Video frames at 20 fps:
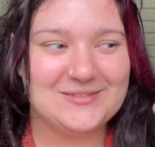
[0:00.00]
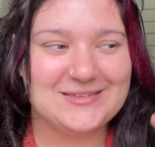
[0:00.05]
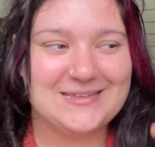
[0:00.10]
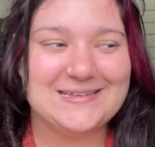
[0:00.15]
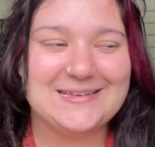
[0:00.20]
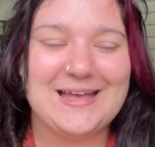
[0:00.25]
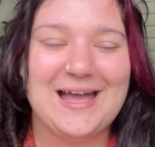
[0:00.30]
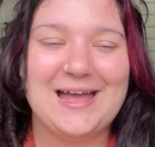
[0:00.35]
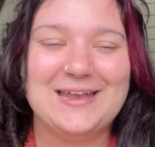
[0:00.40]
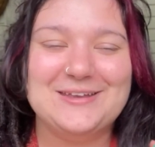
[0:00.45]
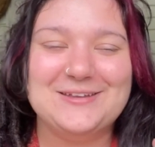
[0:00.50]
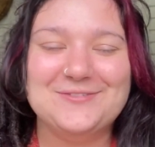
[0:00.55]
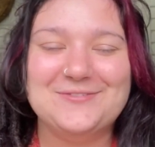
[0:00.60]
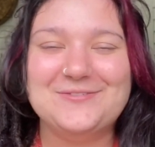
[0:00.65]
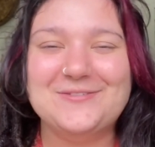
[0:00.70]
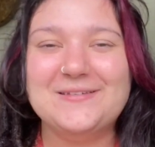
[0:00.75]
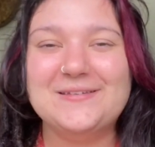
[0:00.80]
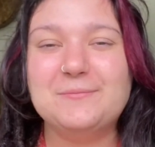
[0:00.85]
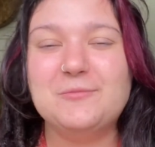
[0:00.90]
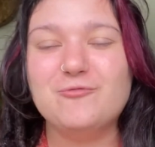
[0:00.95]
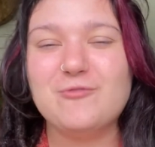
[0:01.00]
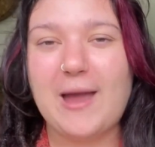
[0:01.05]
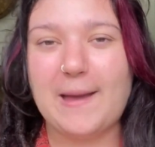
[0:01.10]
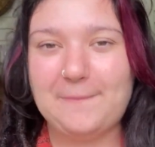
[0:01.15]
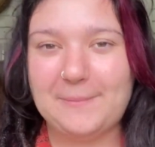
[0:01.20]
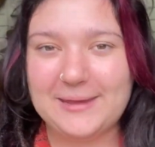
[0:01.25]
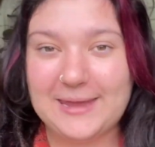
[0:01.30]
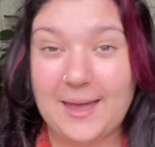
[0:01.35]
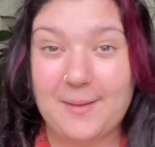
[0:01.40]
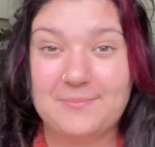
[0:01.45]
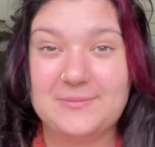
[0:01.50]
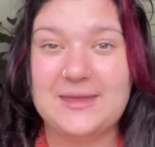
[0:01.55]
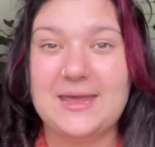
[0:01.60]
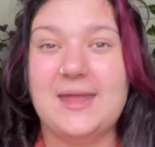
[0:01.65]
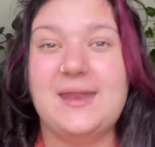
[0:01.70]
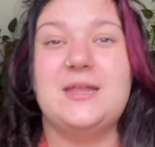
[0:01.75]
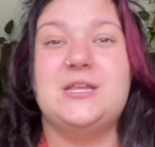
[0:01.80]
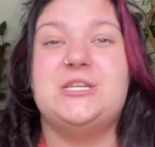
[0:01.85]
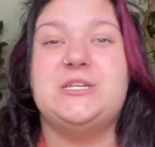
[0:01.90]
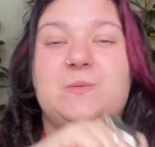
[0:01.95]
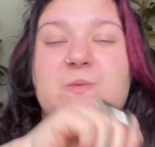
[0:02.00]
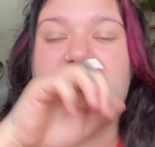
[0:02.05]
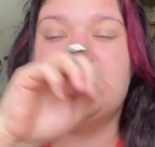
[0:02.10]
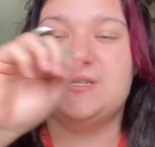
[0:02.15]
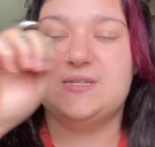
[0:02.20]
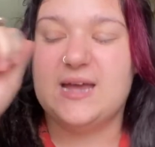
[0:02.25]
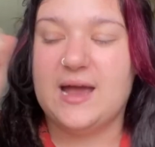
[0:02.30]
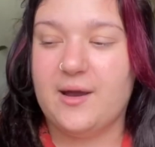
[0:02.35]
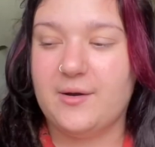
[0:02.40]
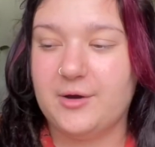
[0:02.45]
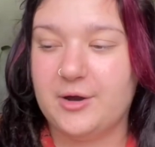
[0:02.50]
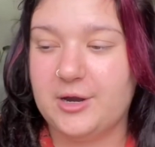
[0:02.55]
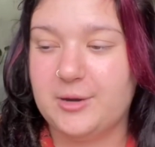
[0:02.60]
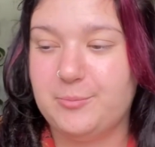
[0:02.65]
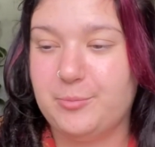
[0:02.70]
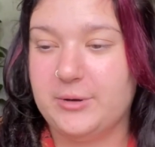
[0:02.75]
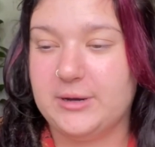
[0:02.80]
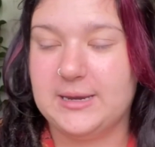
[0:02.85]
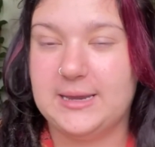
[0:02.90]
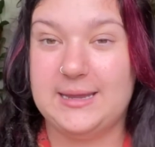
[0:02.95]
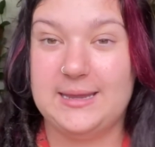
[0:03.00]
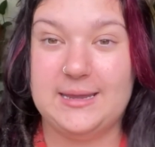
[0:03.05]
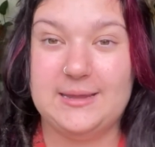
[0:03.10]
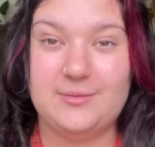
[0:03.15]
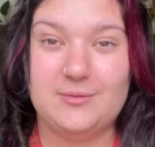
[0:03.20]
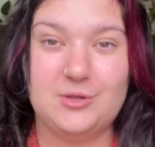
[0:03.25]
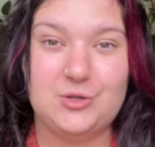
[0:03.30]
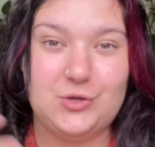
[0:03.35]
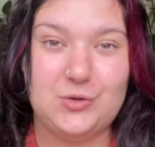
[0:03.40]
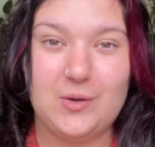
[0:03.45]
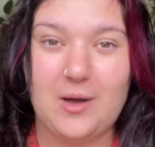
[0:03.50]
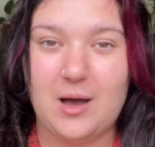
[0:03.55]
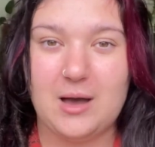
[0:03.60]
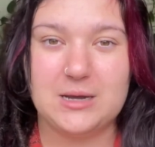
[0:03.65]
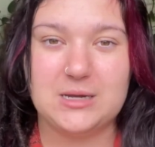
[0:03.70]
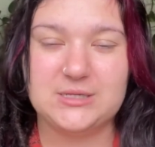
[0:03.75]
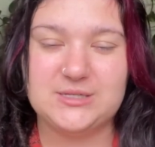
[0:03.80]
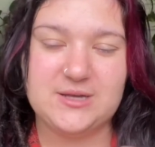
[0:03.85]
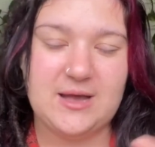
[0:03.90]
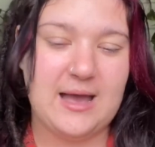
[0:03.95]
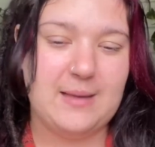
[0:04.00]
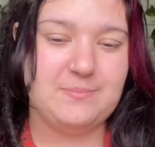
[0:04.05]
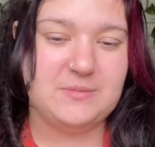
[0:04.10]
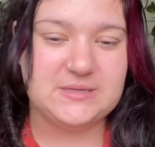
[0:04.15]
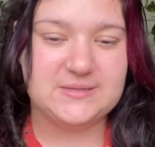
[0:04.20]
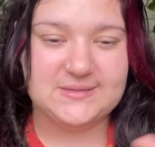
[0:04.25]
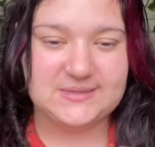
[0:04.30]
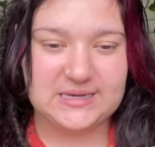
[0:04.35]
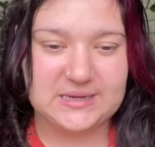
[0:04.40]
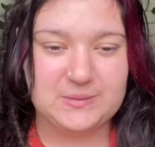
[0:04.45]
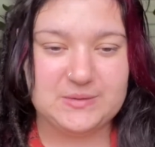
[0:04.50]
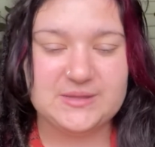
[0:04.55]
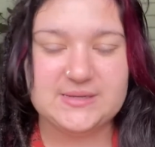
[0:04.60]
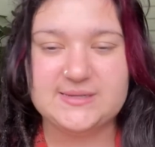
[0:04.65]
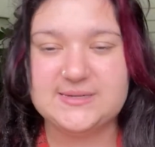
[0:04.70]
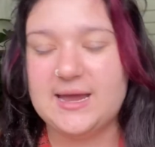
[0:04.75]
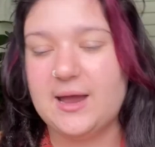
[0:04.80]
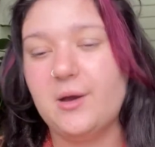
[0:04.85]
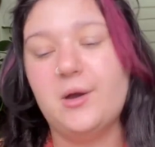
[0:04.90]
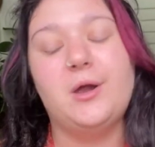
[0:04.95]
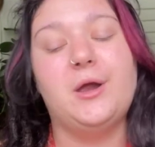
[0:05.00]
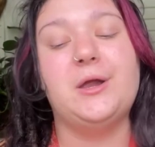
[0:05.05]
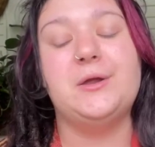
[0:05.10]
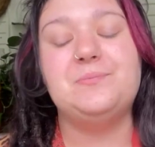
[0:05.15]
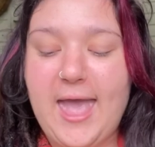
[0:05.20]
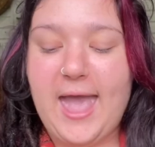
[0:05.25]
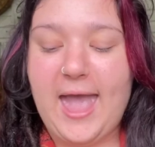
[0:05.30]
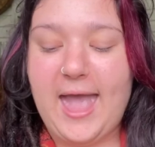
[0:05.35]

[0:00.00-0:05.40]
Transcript: kind of wrapping up the energy with the tarot, bringing in the new archetype this year with the tarot.